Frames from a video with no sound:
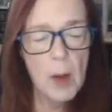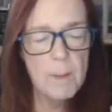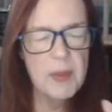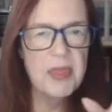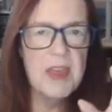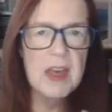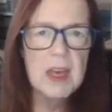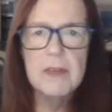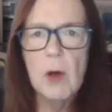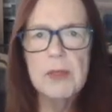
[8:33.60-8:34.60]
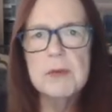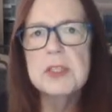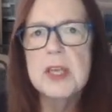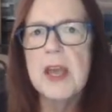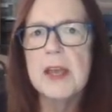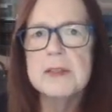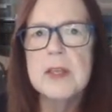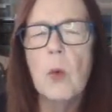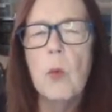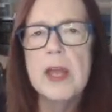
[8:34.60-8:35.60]
but think of all those things
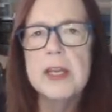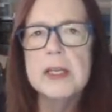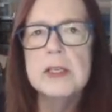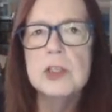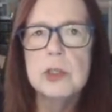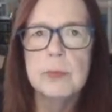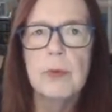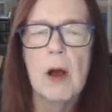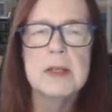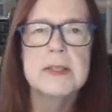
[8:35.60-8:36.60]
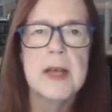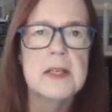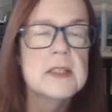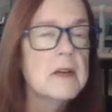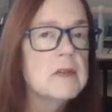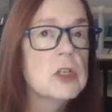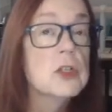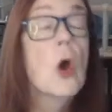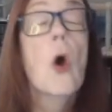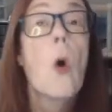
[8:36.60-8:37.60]
that went into the process of
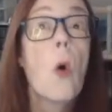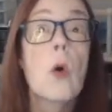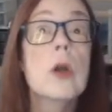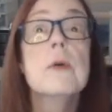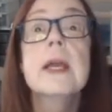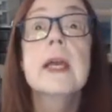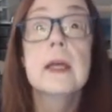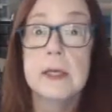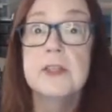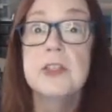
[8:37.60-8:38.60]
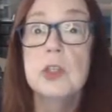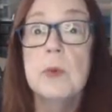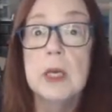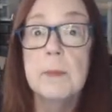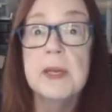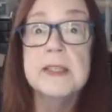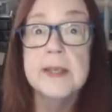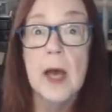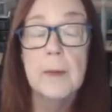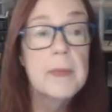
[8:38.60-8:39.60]
just ordering and consuming a
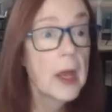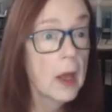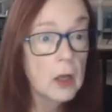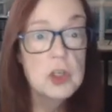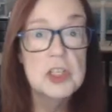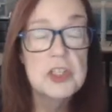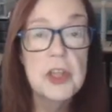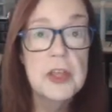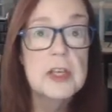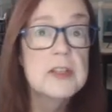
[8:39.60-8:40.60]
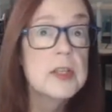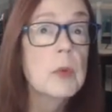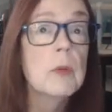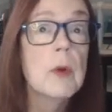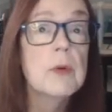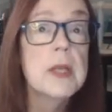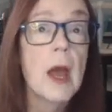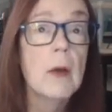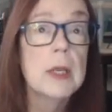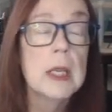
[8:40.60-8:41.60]
pizza just the things that we wrote
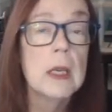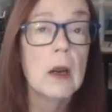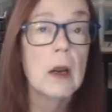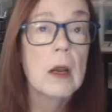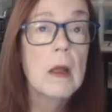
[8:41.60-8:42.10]
down here.